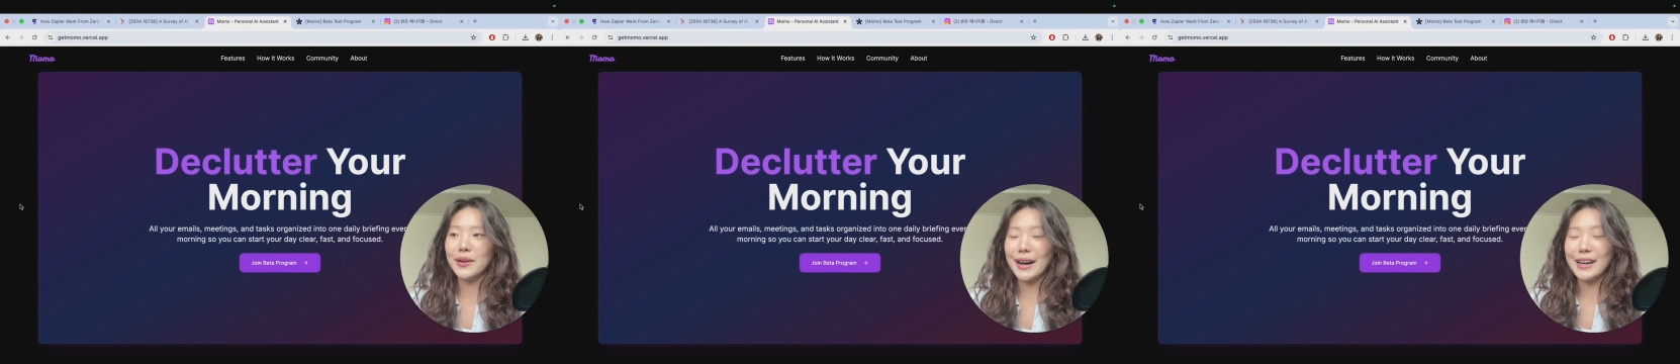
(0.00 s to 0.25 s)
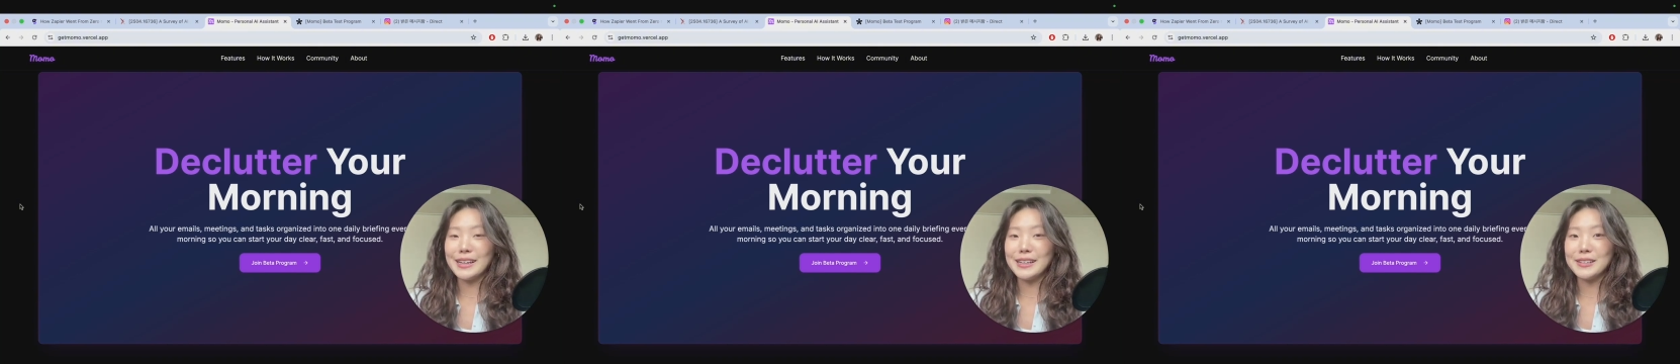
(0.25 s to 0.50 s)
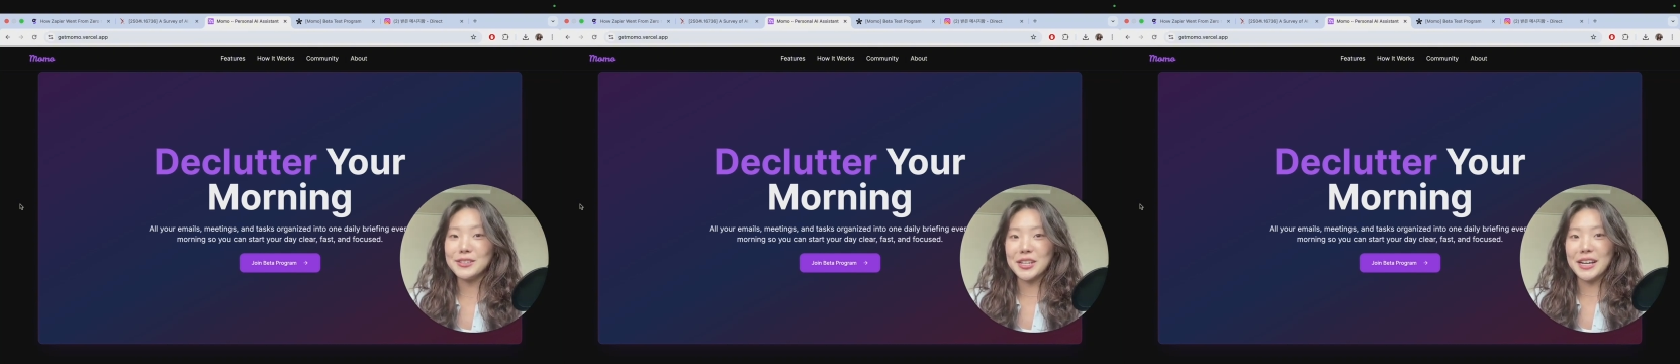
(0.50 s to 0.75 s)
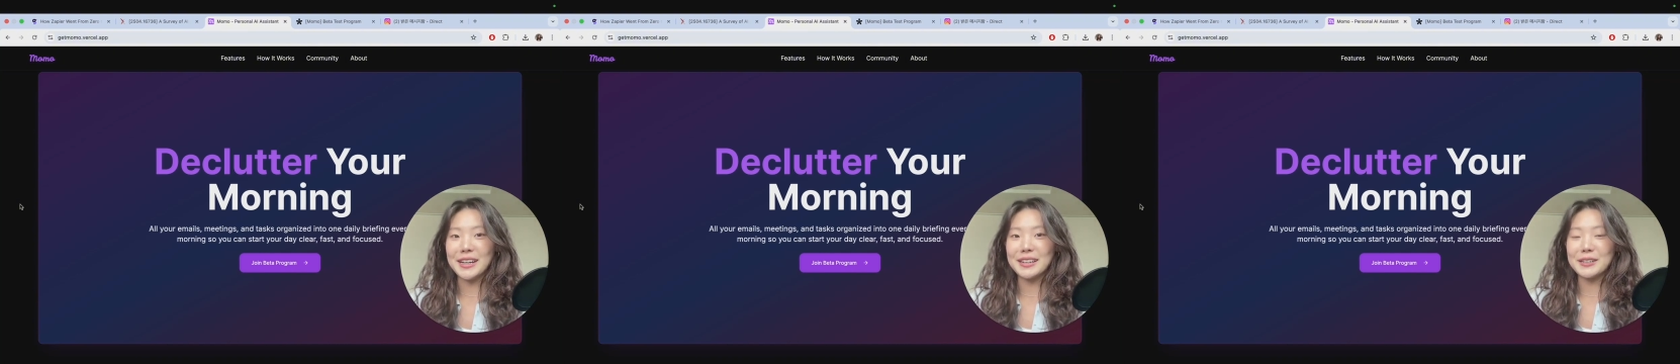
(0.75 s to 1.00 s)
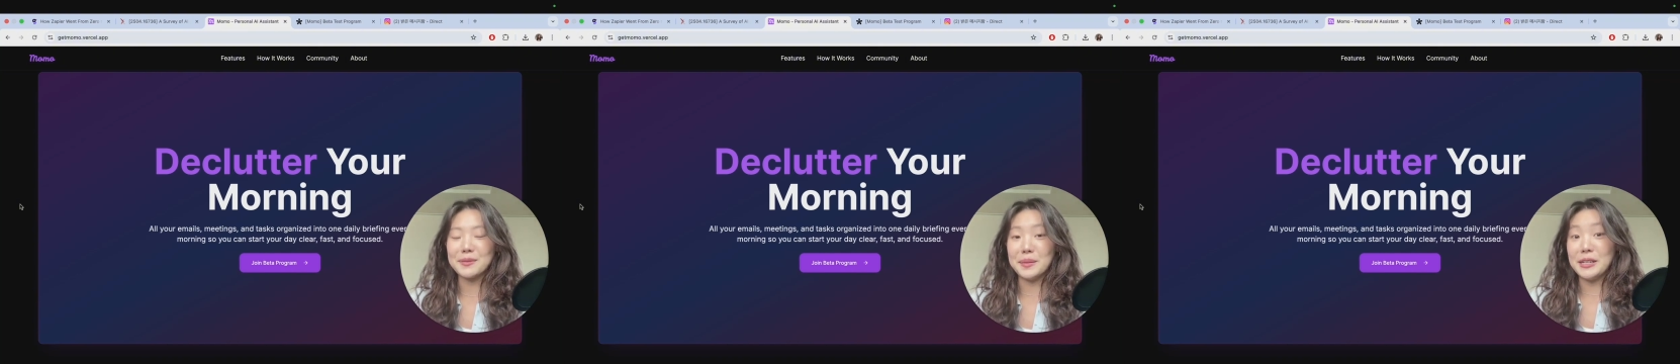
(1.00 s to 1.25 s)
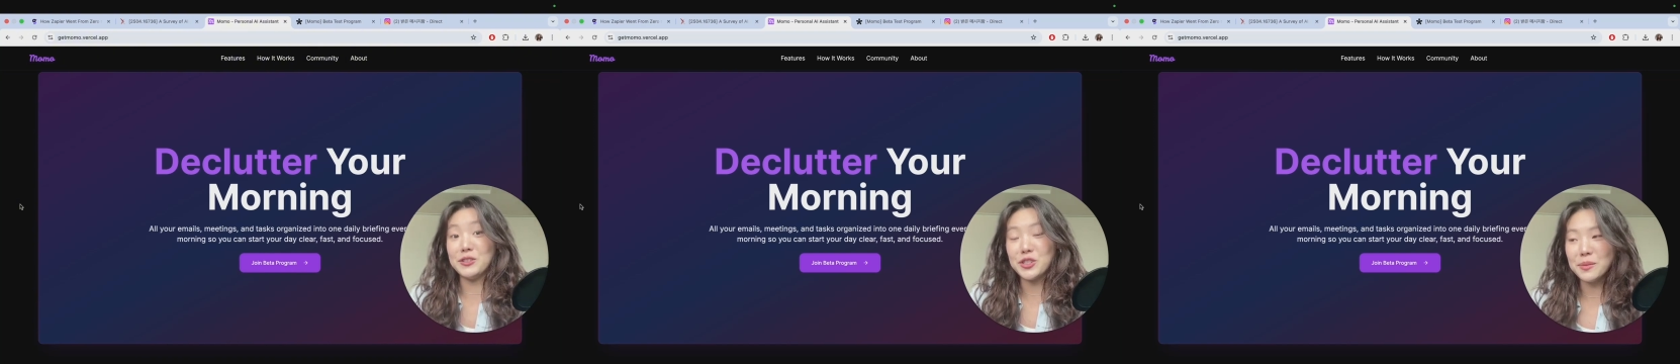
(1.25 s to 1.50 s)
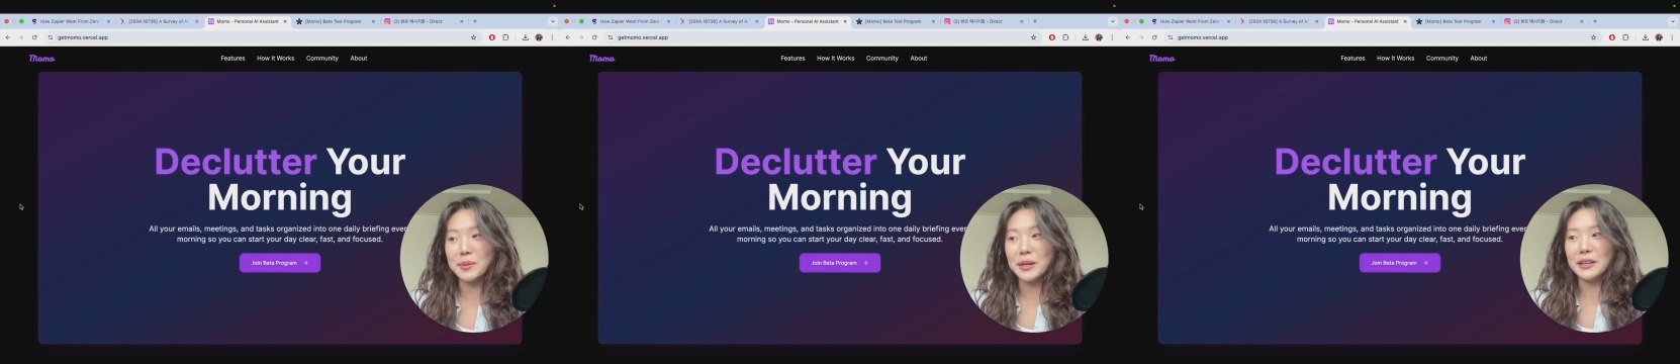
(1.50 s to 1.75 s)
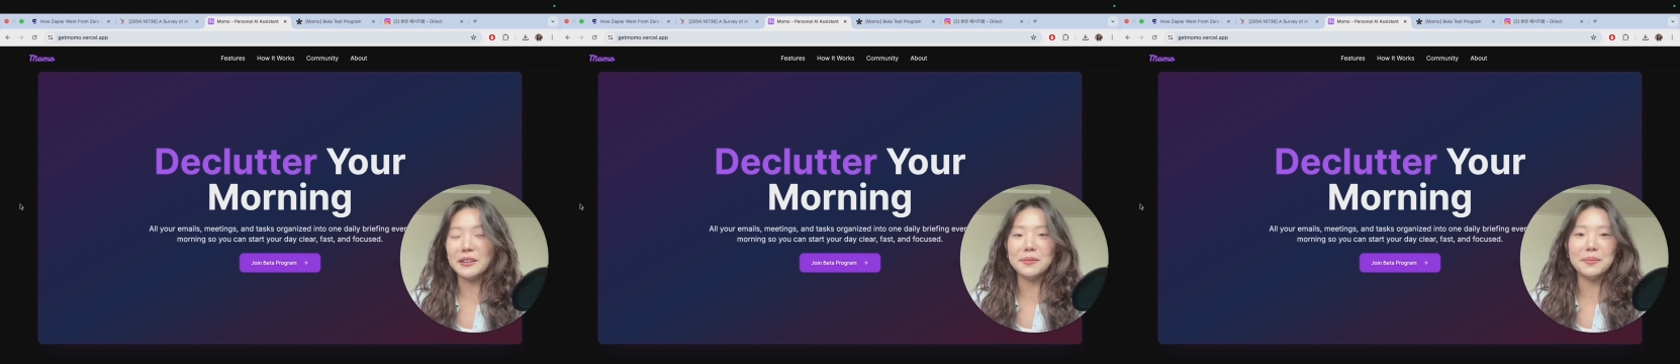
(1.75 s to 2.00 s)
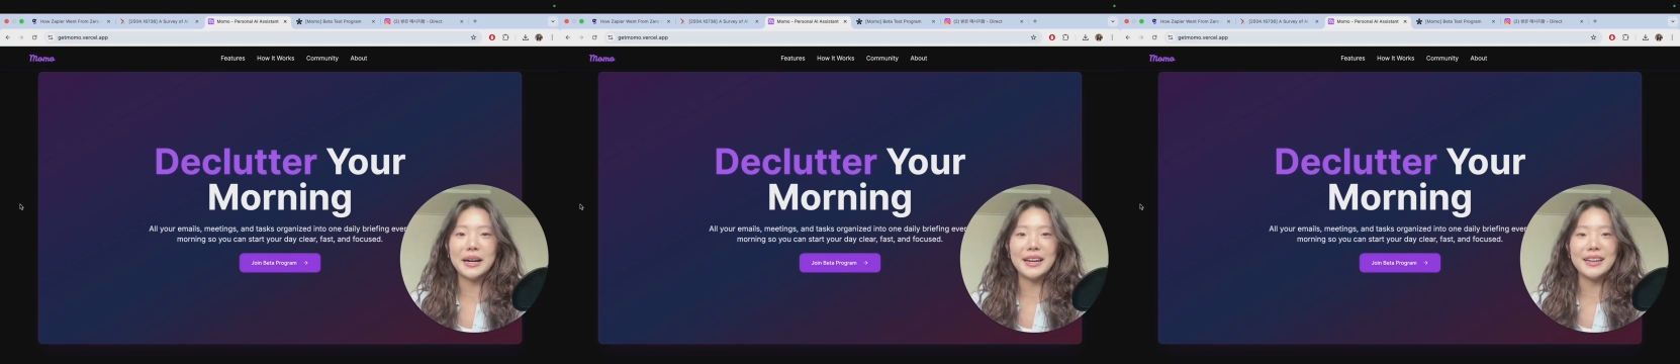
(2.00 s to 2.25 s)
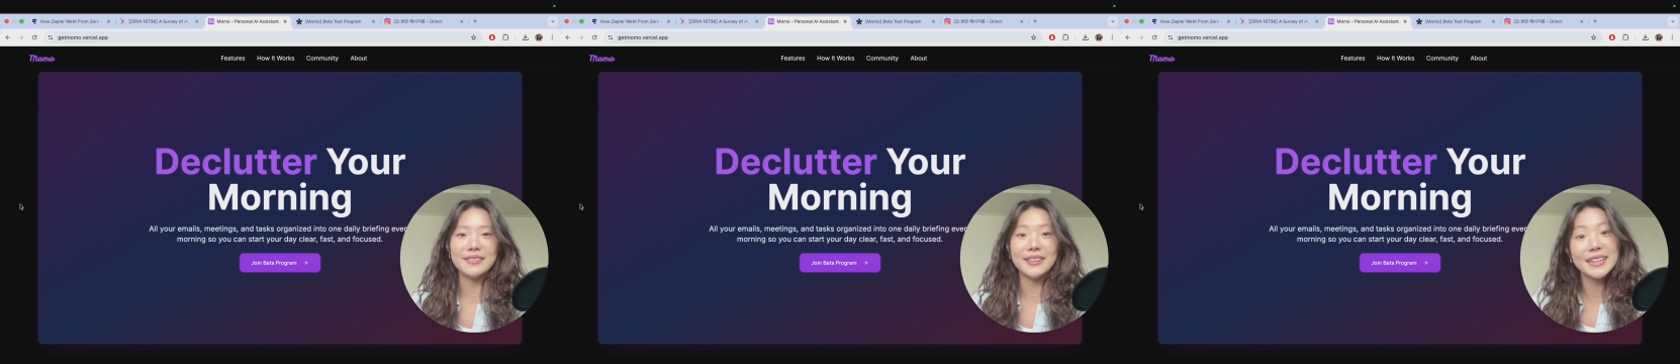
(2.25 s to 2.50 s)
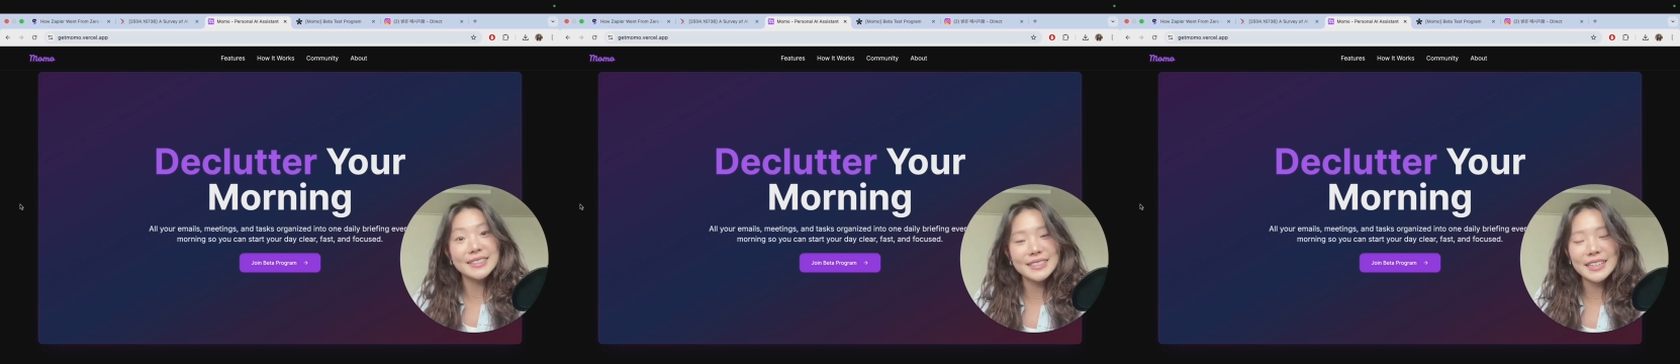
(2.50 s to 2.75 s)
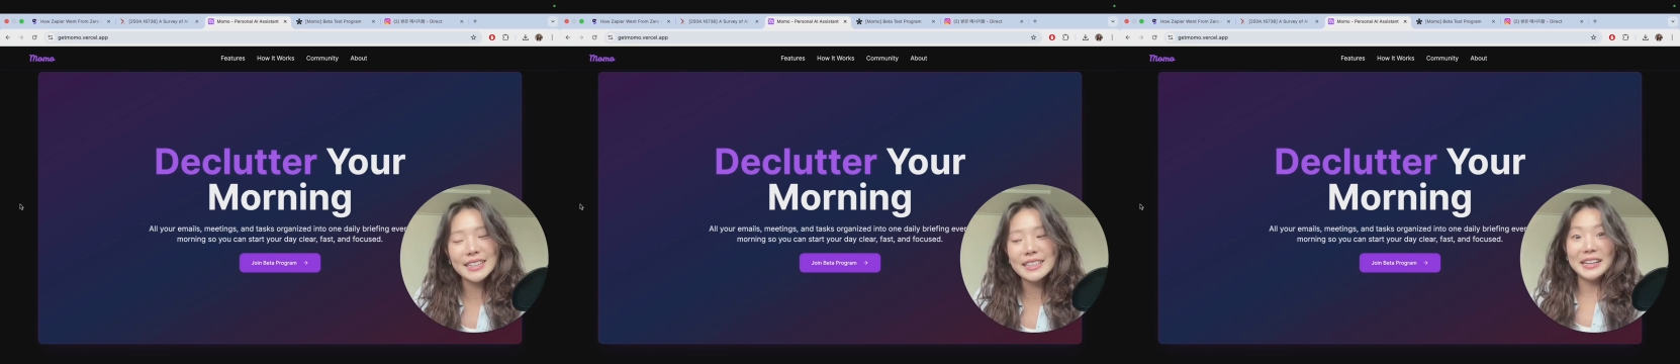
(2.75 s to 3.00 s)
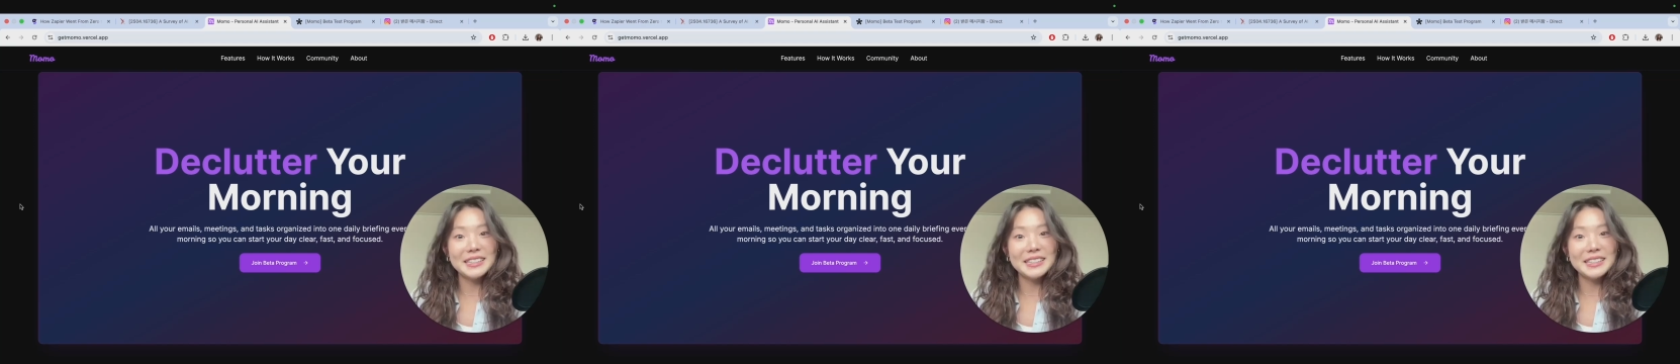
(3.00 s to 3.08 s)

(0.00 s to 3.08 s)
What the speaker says: I check my Gmail, my LinkedIn,